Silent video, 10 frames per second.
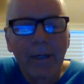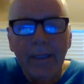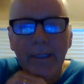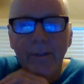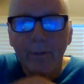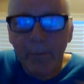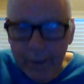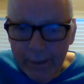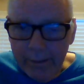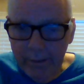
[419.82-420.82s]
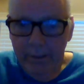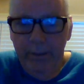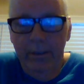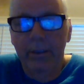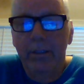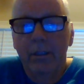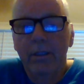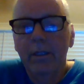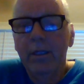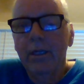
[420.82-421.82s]
My needs are met
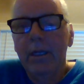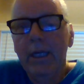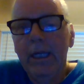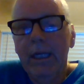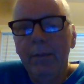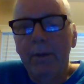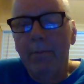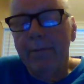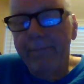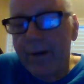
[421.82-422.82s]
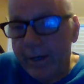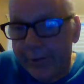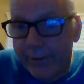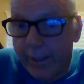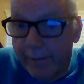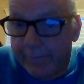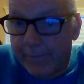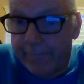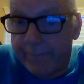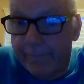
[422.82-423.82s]
by my Father in heaven